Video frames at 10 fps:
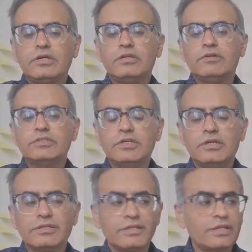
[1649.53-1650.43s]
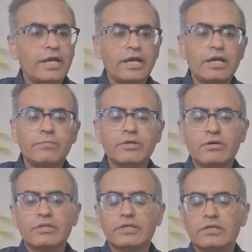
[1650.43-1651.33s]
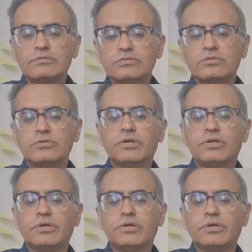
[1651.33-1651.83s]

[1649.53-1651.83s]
investing in a lab and all that to